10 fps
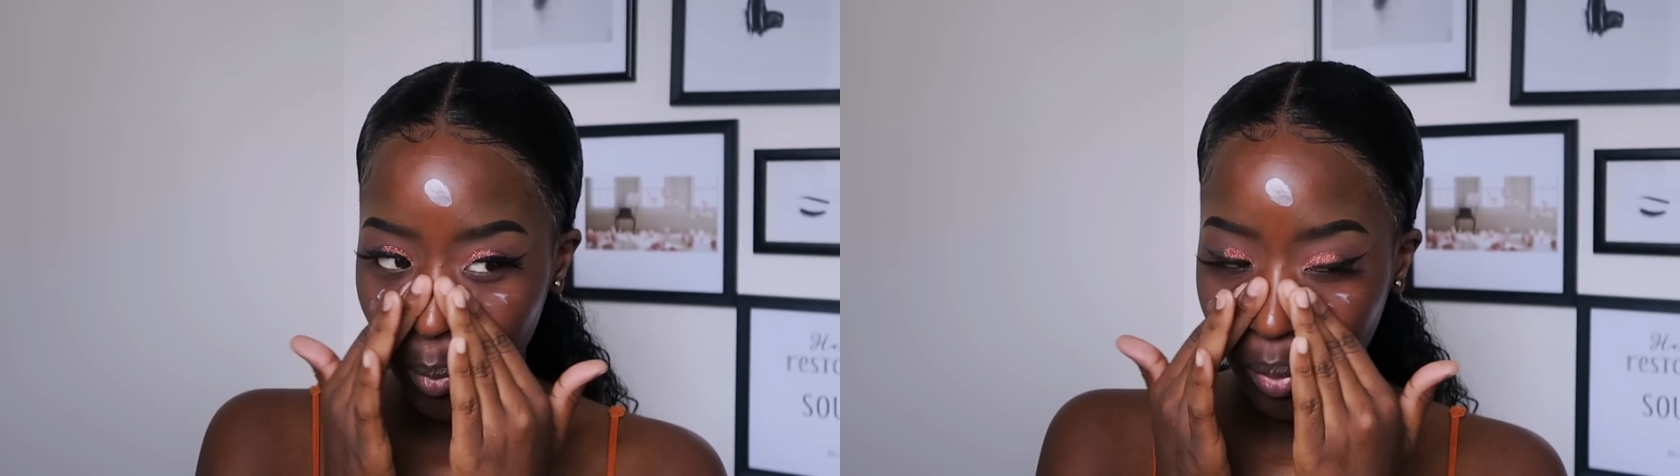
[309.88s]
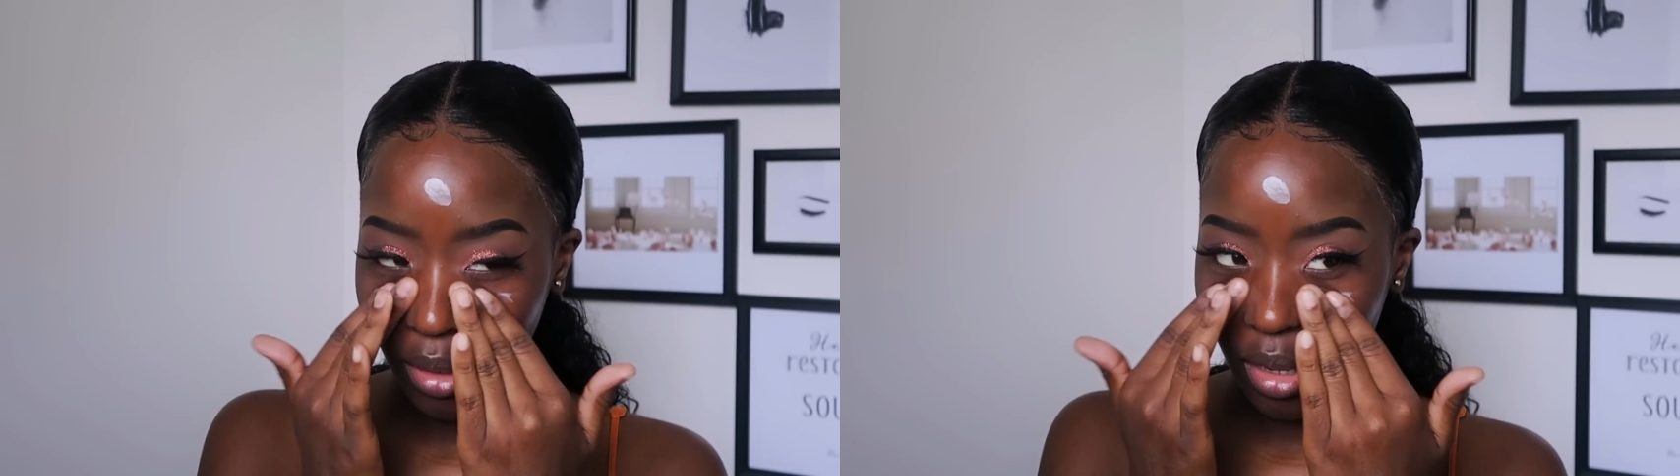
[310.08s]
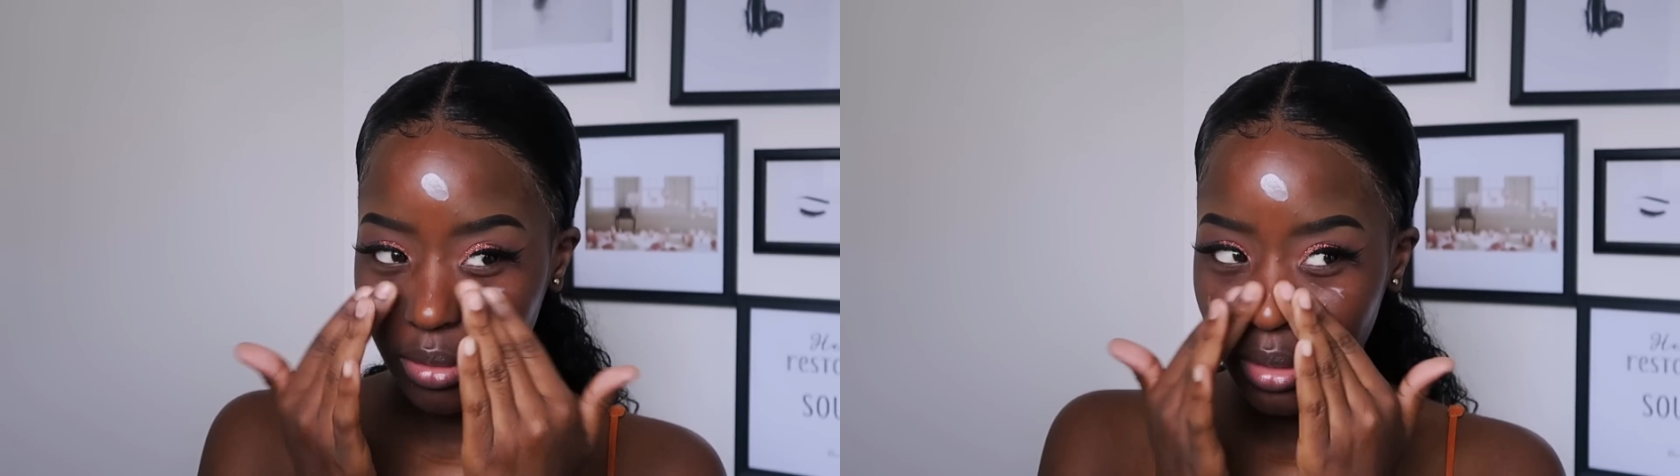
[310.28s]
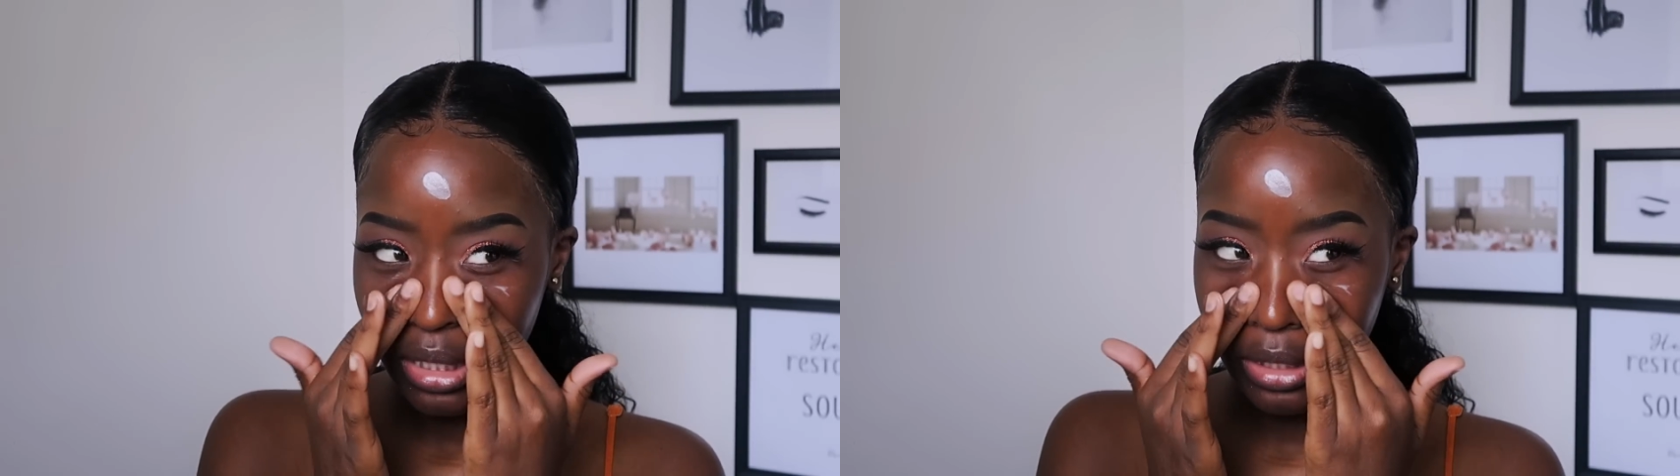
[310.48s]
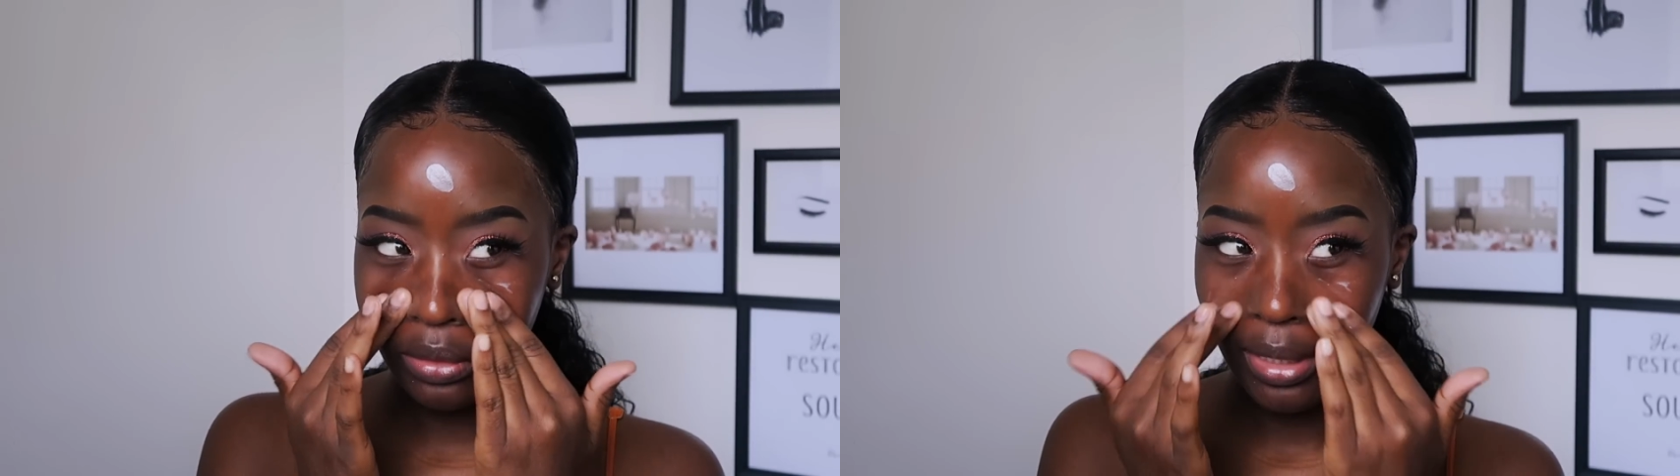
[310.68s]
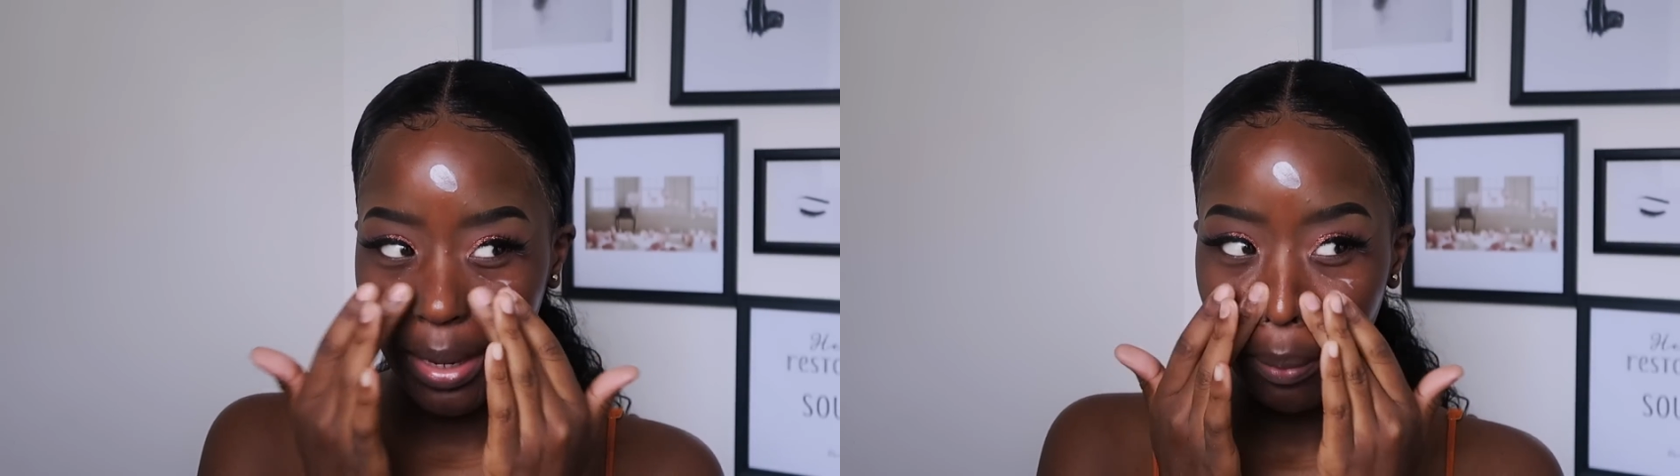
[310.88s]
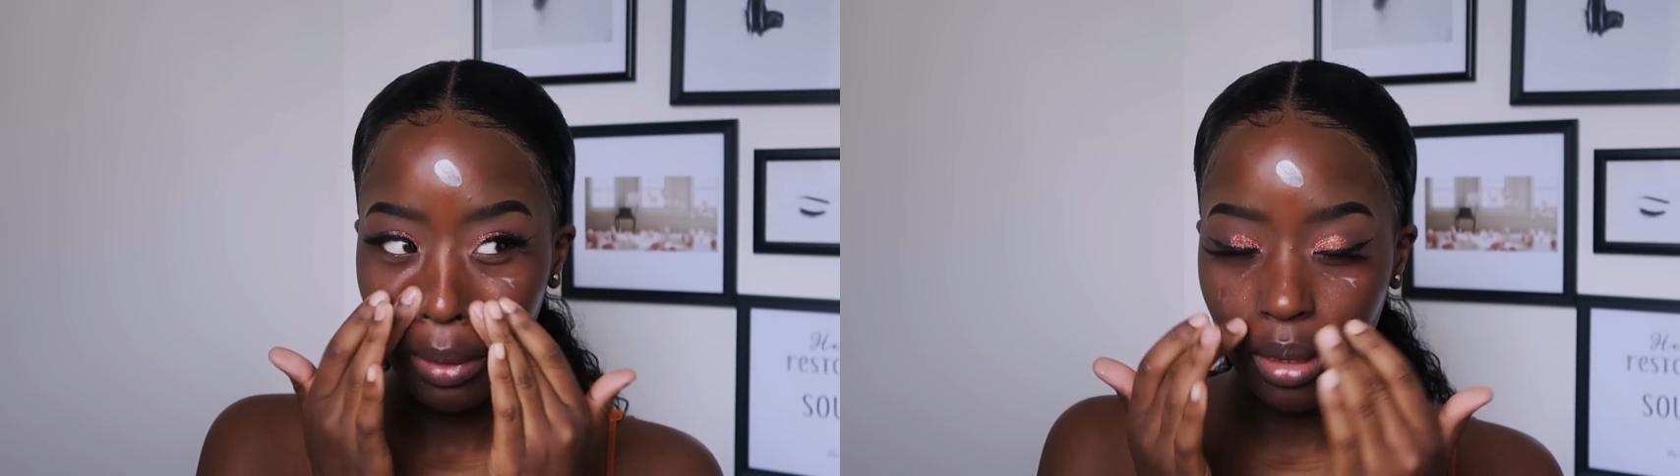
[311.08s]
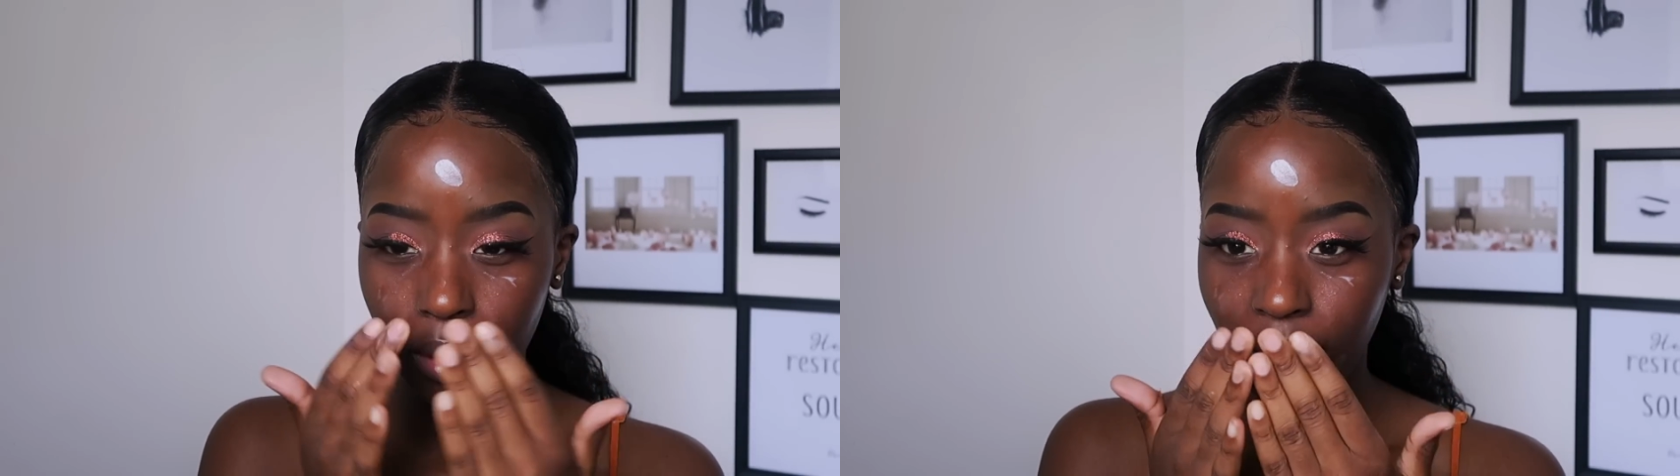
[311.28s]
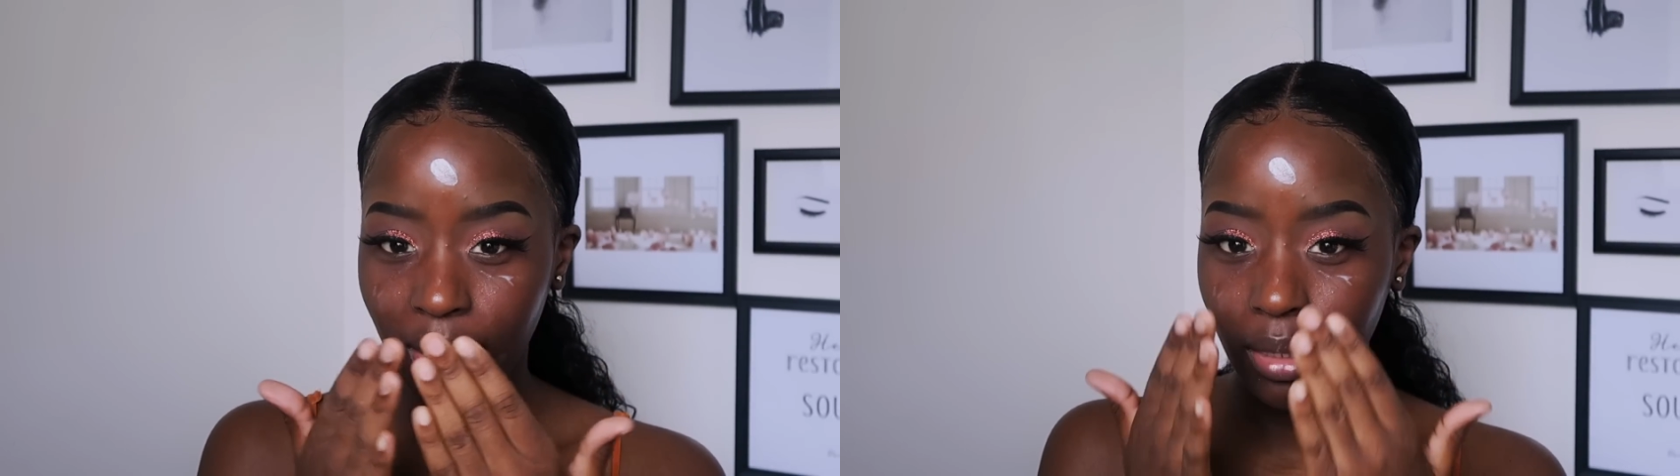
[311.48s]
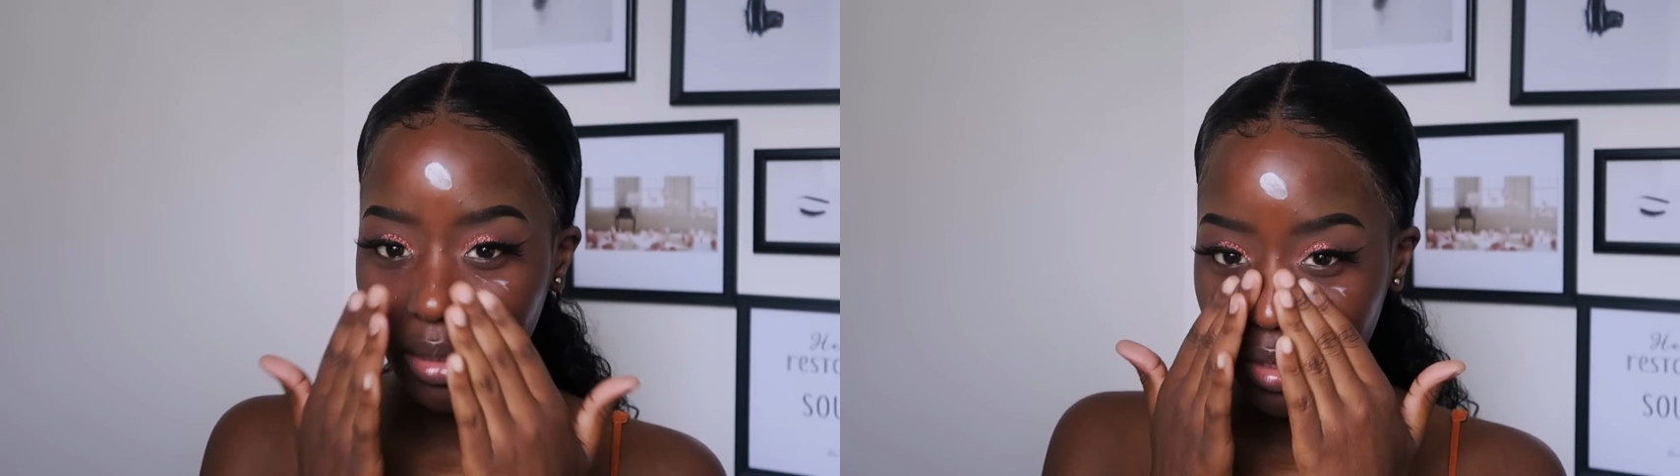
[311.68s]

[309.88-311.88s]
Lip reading: planty, not like plant like,